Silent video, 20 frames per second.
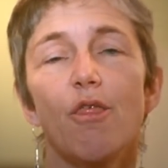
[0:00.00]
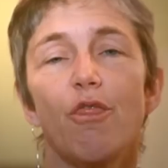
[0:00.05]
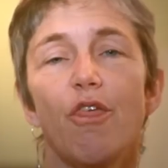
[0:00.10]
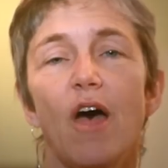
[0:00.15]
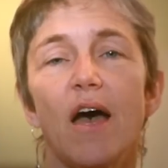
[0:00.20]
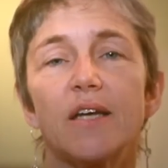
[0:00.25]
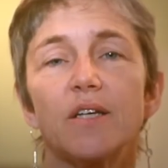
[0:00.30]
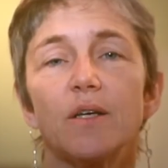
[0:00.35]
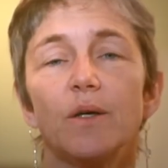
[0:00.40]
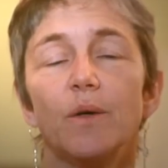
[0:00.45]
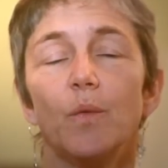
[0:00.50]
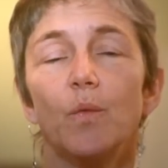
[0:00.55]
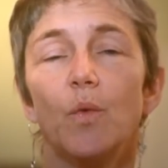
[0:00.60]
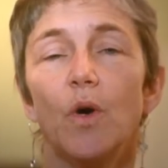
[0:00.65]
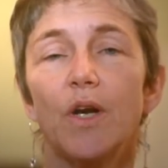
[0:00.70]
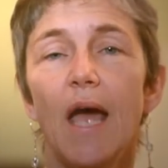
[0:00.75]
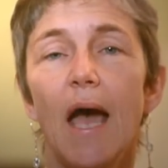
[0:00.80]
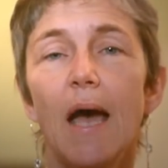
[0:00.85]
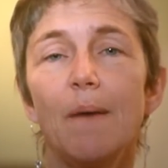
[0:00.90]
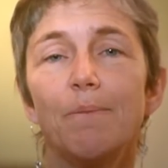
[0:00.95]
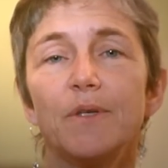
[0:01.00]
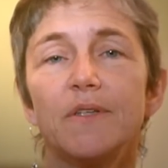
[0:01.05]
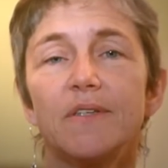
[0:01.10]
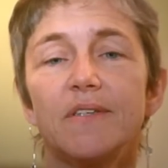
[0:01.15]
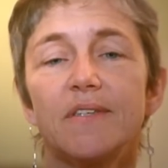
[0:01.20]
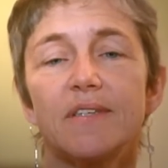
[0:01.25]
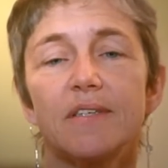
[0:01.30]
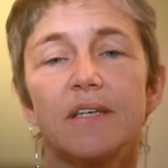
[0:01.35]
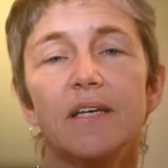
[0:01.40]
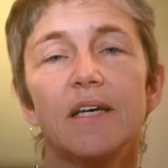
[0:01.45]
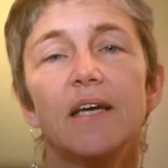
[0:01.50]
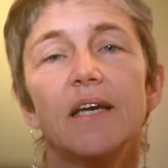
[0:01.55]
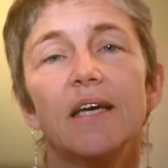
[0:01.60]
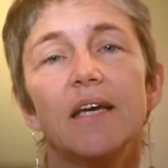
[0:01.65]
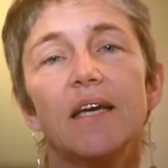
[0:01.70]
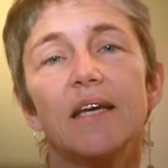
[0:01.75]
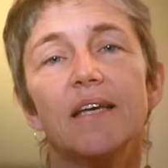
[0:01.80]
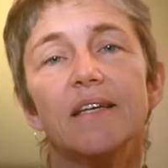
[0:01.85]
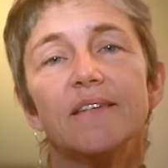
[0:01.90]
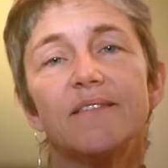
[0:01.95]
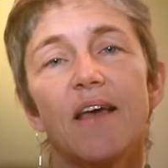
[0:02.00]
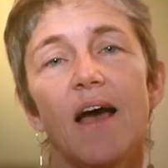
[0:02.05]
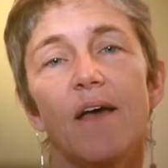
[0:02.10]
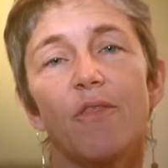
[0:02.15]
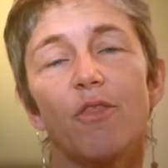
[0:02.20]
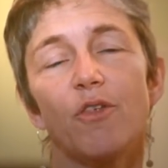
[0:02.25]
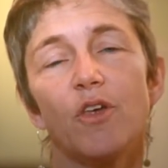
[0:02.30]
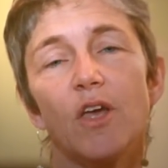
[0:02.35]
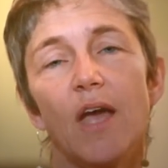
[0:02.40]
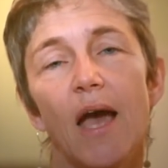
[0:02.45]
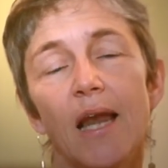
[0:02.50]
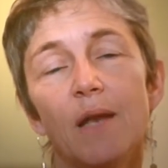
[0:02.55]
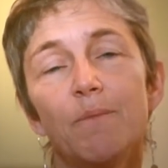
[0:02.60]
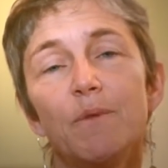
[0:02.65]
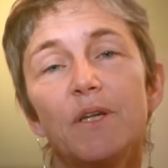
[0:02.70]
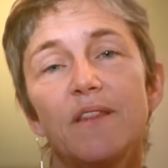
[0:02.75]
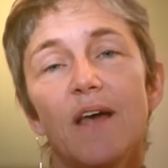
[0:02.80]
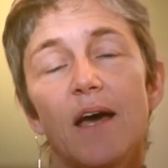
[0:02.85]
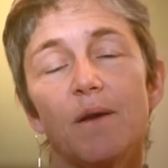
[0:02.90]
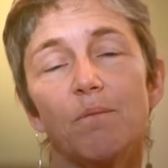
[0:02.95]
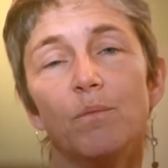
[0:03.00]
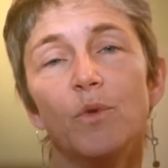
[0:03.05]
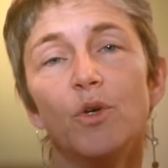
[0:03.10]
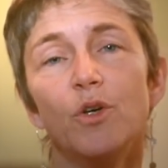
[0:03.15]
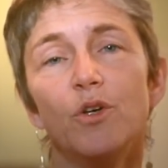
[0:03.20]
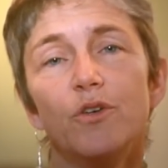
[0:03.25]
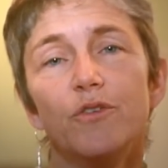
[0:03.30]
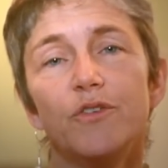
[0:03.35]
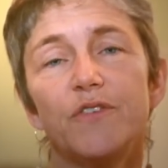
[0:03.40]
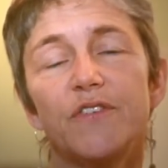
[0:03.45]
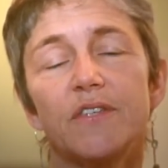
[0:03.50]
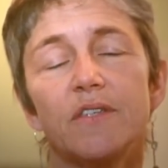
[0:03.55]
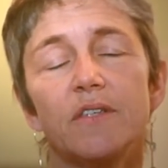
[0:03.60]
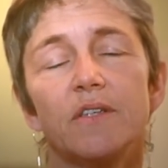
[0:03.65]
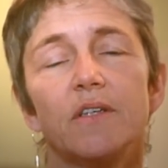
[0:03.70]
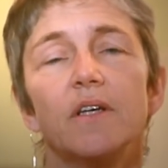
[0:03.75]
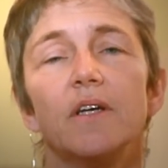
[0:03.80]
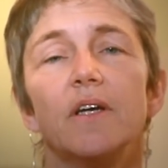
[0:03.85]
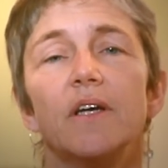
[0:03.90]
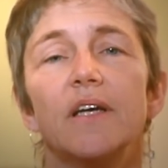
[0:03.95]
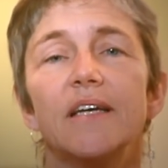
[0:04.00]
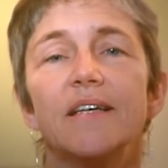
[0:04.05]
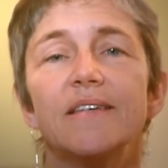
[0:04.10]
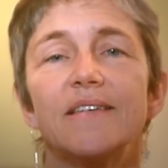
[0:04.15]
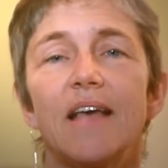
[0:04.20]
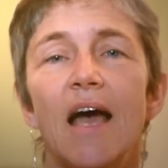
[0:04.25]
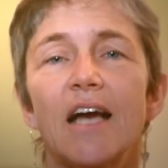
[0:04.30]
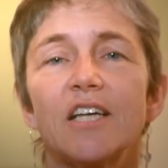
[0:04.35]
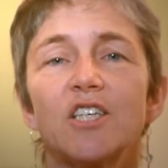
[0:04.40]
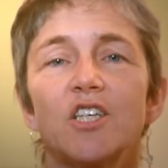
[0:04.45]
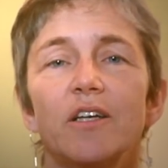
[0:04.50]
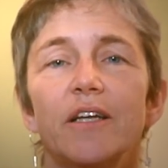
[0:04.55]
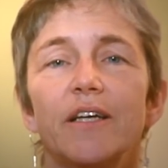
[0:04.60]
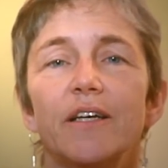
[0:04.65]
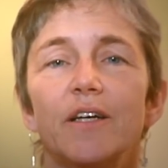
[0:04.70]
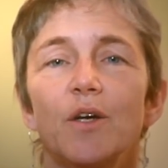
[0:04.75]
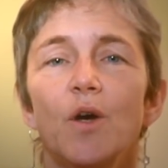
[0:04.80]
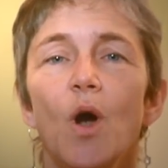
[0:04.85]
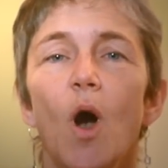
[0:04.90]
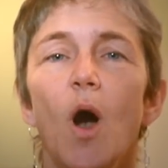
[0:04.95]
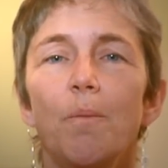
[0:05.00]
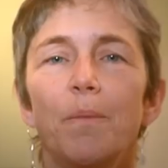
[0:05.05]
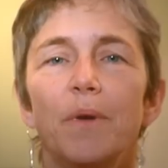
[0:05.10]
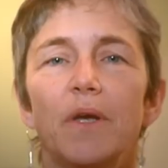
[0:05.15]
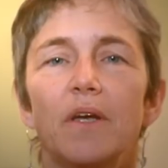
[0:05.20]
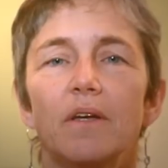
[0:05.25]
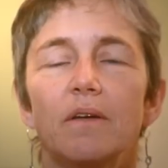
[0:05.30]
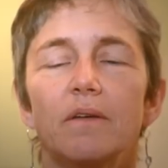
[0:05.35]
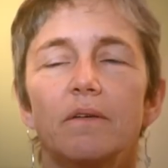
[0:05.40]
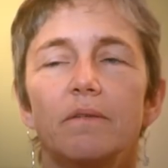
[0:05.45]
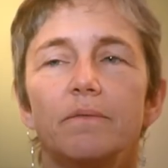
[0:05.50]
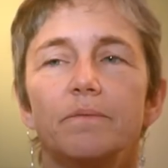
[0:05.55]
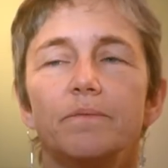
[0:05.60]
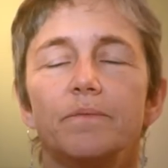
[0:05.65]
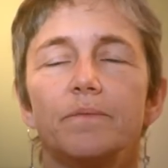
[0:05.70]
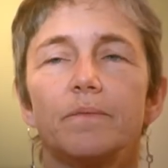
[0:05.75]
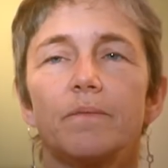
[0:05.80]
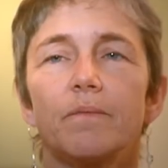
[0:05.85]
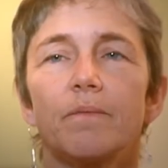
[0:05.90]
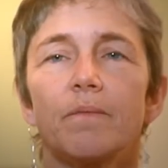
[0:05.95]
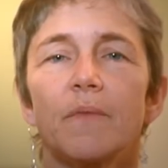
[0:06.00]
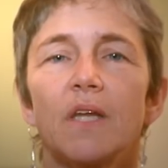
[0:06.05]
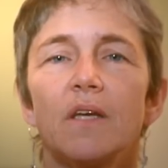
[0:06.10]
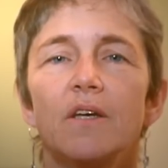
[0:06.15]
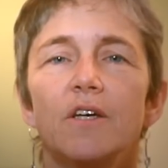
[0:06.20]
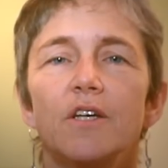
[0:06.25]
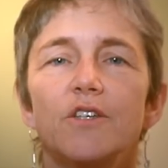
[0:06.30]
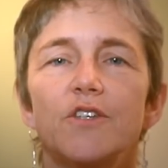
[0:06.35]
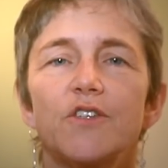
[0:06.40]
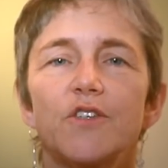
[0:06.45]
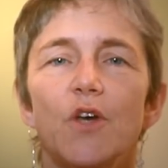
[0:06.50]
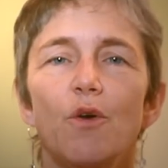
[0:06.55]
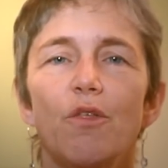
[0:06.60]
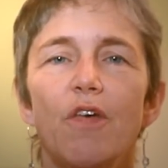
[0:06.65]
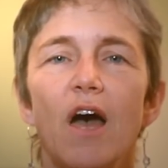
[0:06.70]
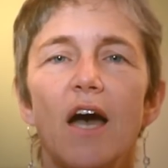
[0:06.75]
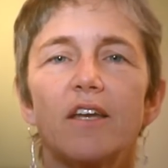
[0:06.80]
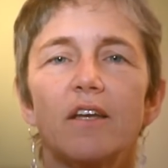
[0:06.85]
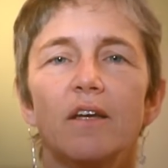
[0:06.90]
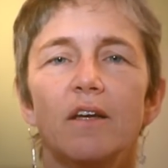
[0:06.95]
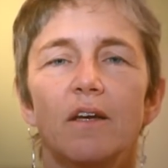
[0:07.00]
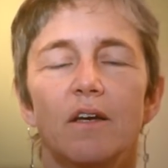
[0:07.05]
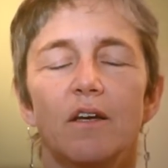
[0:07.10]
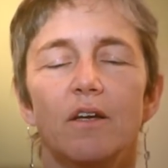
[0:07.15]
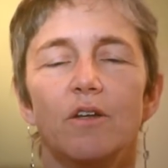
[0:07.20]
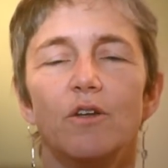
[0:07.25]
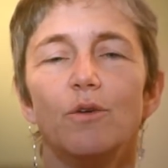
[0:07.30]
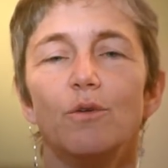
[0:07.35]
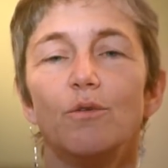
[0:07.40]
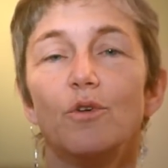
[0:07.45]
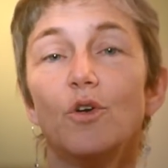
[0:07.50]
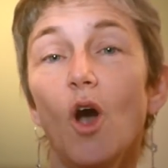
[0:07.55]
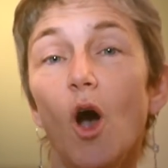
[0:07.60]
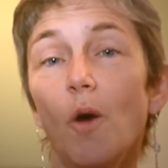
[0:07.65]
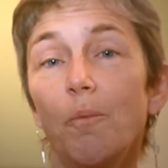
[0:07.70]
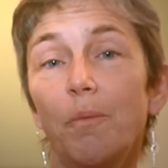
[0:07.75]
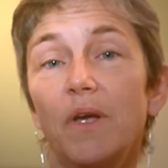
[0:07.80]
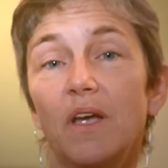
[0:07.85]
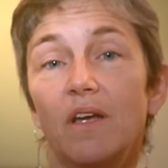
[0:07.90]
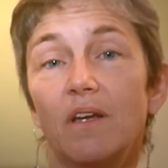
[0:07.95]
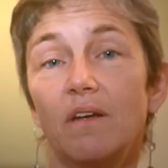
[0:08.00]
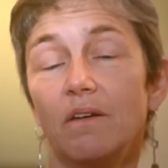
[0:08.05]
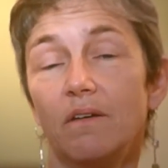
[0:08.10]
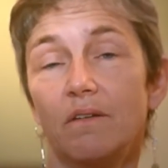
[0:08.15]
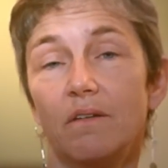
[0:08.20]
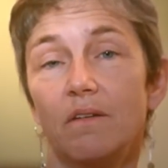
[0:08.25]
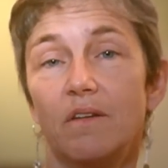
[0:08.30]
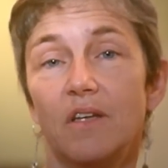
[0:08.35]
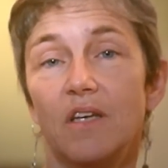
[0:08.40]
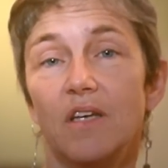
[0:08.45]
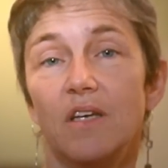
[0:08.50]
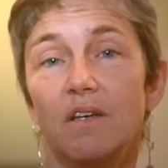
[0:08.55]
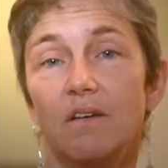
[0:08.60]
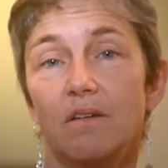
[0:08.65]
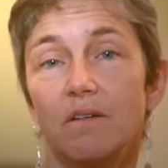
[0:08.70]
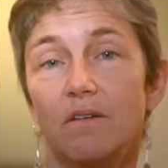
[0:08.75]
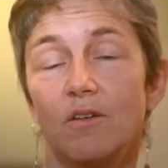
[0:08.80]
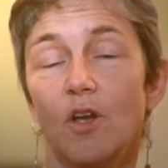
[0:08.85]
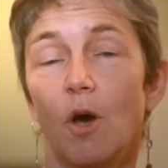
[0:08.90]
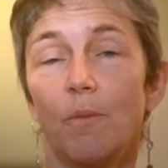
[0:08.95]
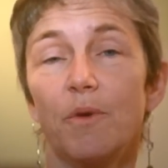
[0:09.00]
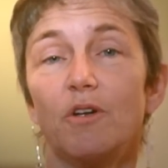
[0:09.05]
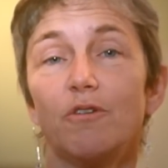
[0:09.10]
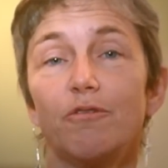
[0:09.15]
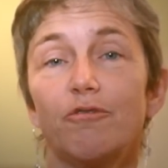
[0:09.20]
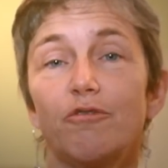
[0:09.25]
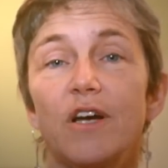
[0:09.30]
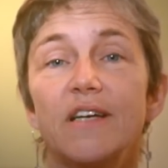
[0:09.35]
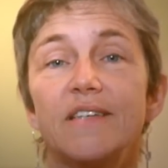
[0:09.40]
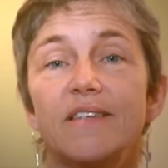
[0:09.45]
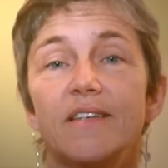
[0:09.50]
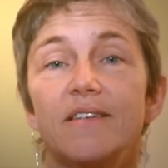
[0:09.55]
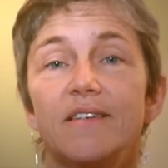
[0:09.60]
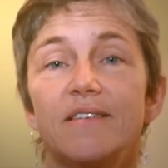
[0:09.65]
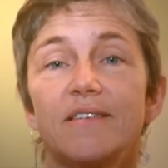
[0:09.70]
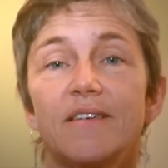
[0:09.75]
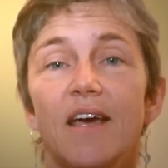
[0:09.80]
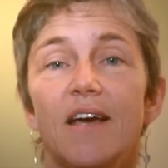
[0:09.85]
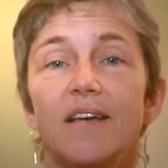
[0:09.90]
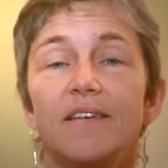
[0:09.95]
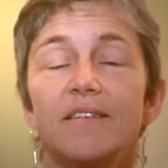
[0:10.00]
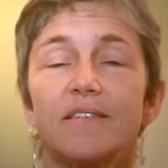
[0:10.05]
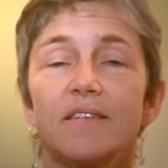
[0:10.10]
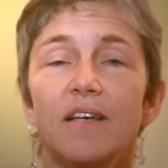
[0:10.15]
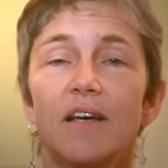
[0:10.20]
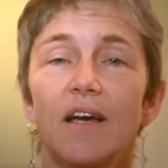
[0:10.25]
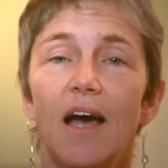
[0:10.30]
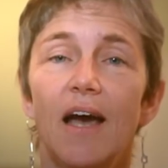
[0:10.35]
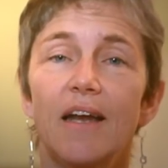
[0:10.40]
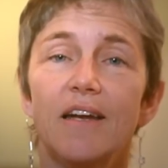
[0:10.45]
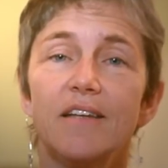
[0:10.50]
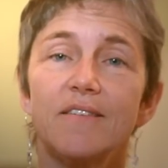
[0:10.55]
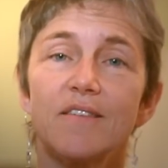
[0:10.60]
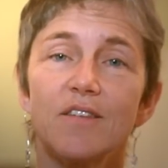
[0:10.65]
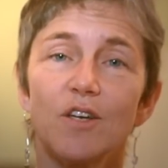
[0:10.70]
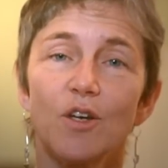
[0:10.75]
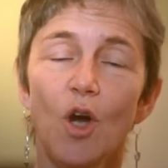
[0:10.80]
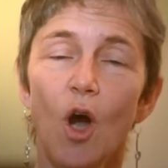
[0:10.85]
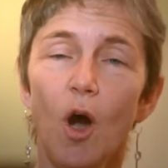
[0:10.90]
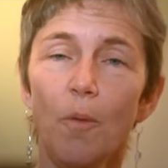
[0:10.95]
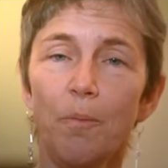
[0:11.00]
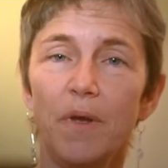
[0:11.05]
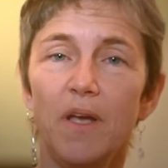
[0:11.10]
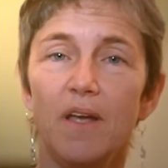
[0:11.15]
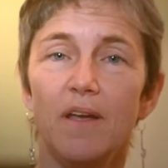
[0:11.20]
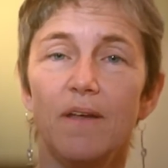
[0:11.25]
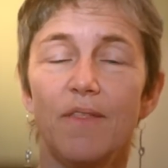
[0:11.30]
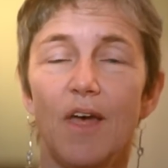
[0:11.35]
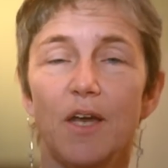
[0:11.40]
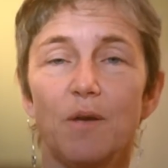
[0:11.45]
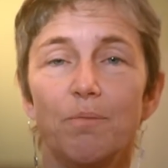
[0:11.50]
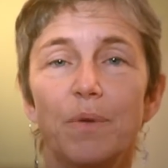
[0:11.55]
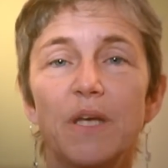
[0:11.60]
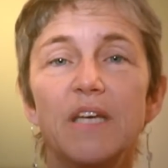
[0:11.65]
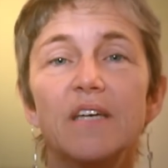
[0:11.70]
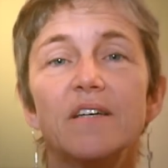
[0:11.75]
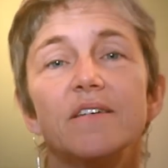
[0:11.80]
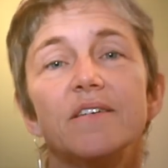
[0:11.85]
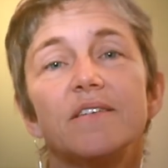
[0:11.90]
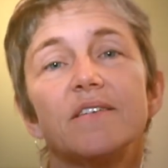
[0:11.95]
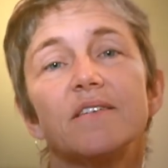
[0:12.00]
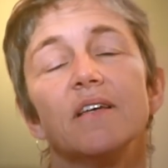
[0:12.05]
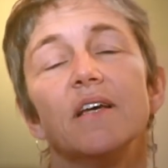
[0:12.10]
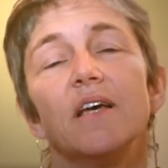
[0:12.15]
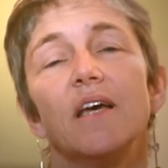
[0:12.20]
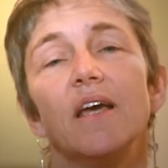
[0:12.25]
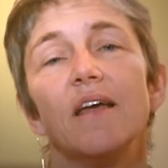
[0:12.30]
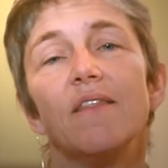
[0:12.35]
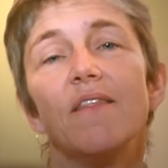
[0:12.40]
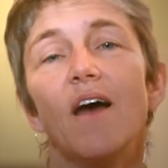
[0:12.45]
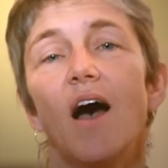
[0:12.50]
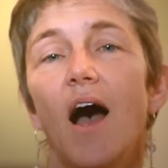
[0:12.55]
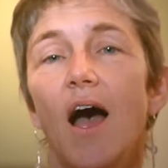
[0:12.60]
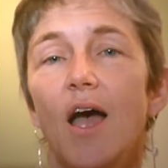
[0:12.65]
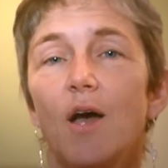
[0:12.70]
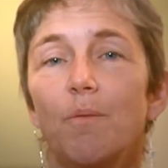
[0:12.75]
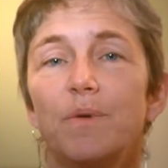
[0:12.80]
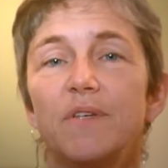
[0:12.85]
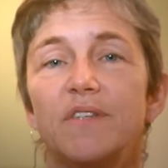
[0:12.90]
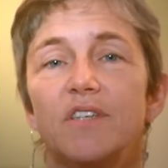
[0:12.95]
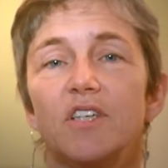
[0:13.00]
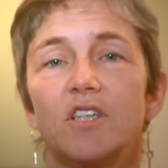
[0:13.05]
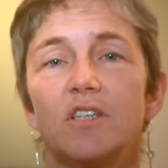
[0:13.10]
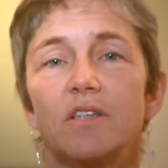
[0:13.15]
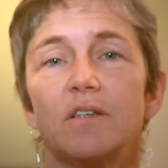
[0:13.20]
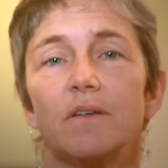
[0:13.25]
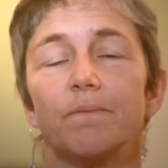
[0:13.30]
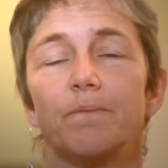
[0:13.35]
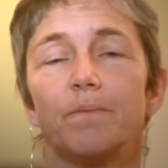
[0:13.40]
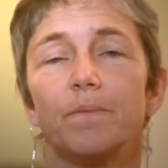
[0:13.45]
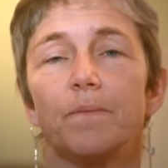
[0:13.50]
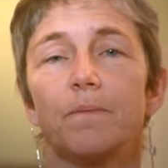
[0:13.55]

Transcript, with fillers: that what happens is that the element that moves is actually a copy, so that you copy the nominal phrase in this case, and it's the copy that appears in the higher position.